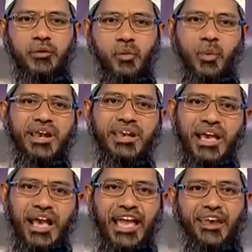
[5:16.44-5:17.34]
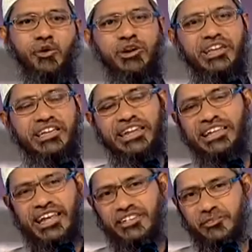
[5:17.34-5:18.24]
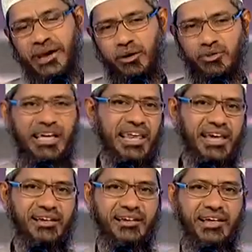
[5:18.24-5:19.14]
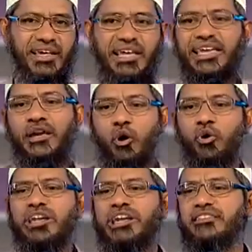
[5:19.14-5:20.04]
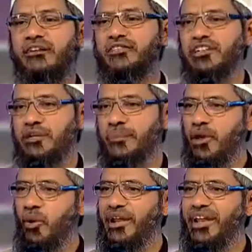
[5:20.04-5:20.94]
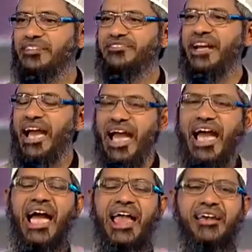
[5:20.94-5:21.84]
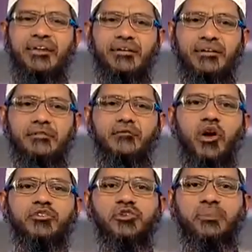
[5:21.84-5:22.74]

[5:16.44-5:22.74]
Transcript: one and only Creator, Allah subhanahu wa ta'ala. He only deserves worship and no one else. And we also